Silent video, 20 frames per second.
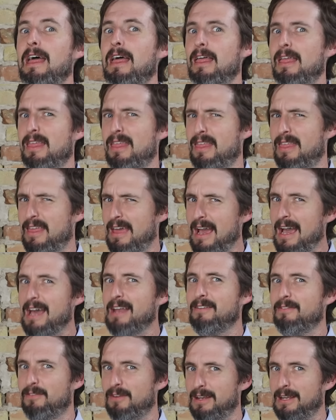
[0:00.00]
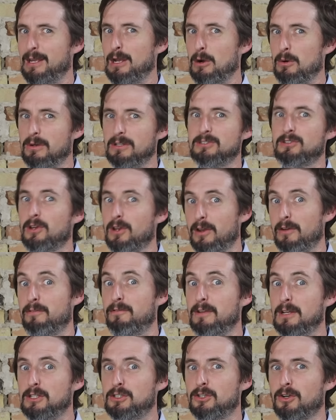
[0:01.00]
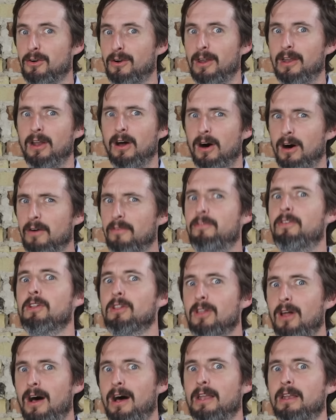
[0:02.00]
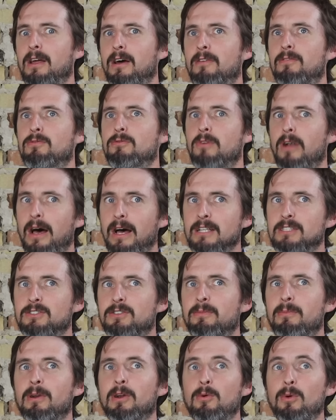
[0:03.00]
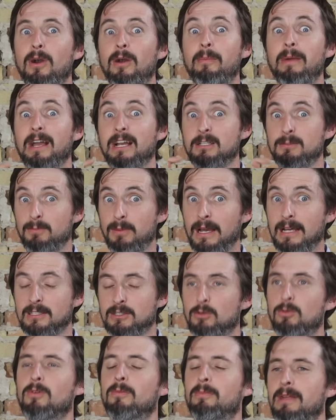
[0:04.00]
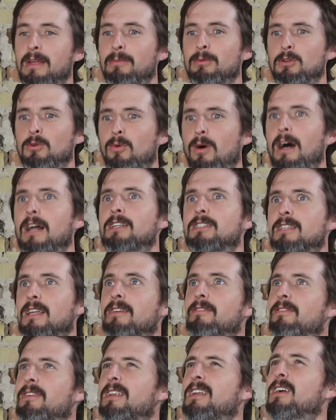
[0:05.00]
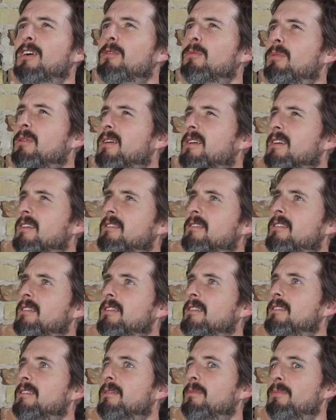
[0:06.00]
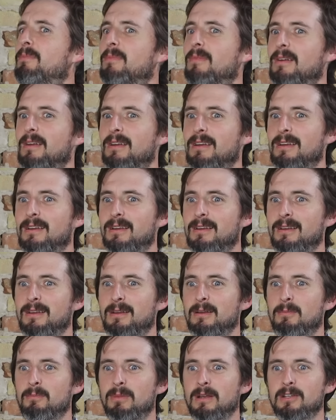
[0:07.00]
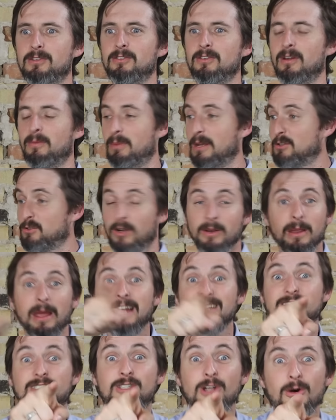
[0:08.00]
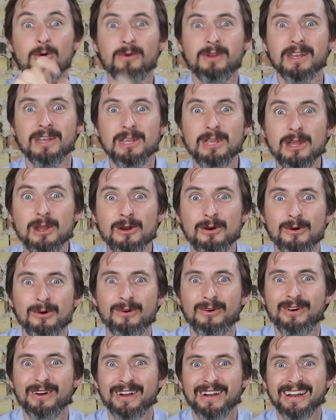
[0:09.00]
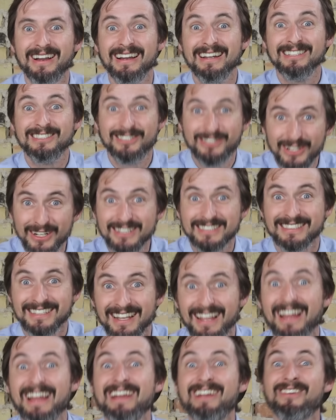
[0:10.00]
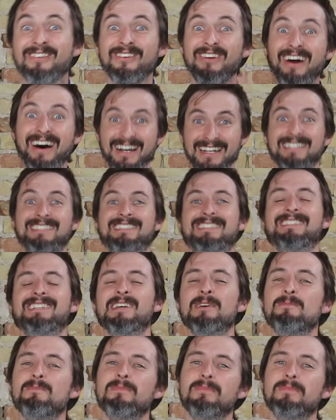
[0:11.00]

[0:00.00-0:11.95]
that video is going to feature an awful lot of Russ from Aquarimax Pets who will be able to watch that video because he's a patron on Patreon. And so can you, just like Russ,